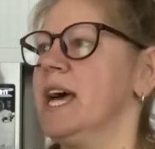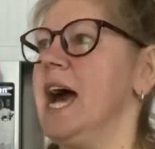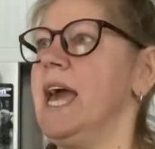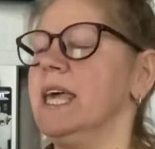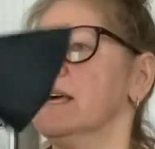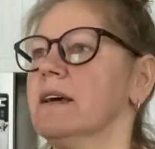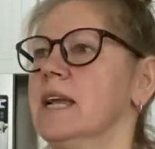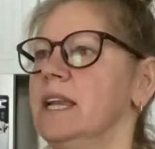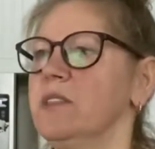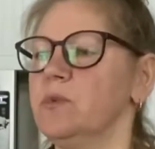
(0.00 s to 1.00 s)
I
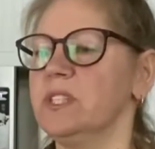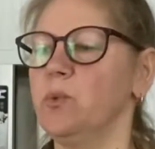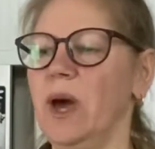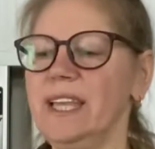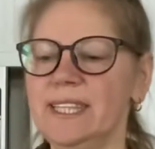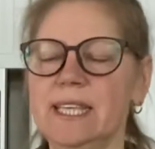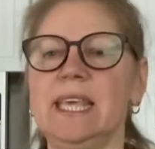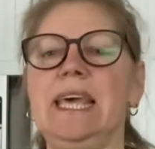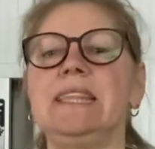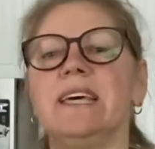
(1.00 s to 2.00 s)
clean with wet
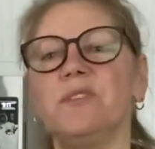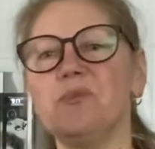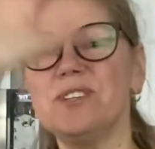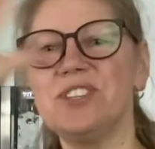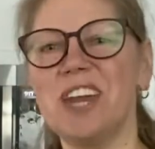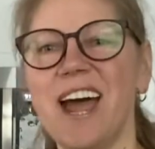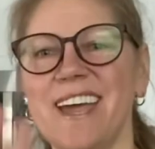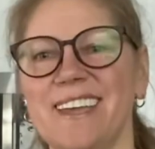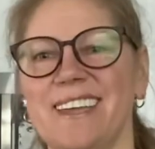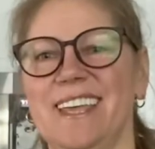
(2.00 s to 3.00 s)
and then with dry.